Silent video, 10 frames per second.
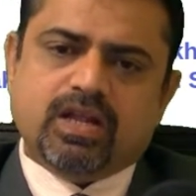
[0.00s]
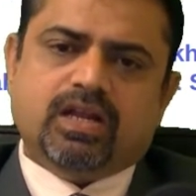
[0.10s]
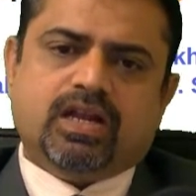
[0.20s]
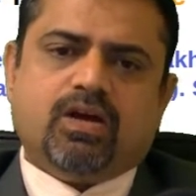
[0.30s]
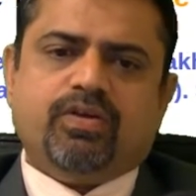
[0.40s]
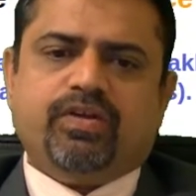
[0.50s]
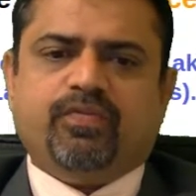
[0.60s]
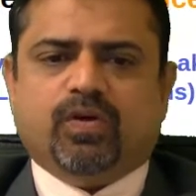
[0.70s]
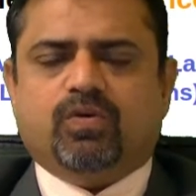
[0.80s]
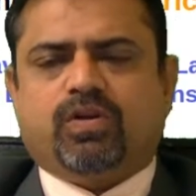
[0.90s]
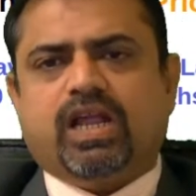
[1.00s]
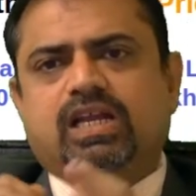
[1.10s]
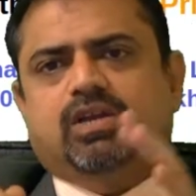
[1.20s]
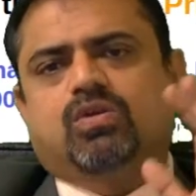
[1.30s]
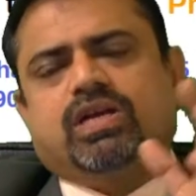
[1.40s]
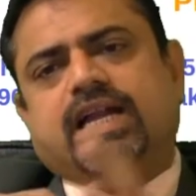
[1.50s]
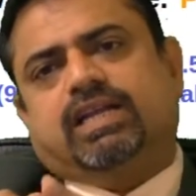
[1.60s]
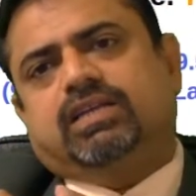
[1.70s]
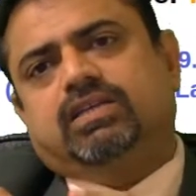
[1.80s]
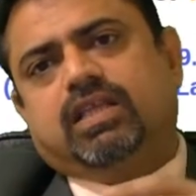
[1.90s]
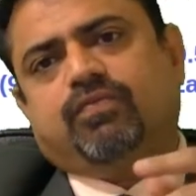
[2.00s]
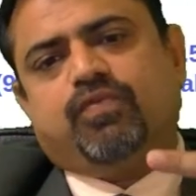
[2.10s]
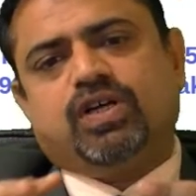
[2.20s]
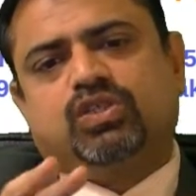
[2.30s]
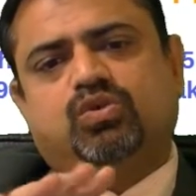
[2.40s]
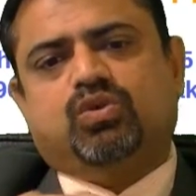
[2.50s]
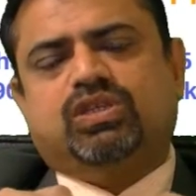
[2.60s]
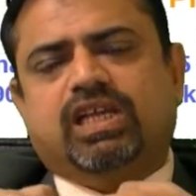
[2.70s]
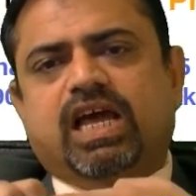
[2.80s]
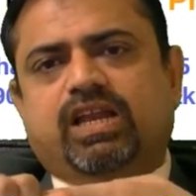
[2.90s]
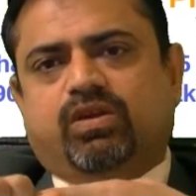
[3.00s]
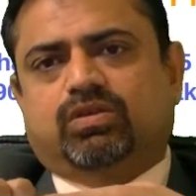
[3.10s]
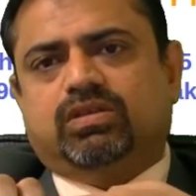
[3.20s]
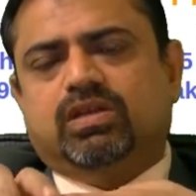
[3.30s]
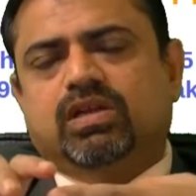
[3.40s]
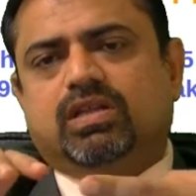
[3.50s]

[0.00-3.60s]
Now, if you really look at it, the first 2 scenarios,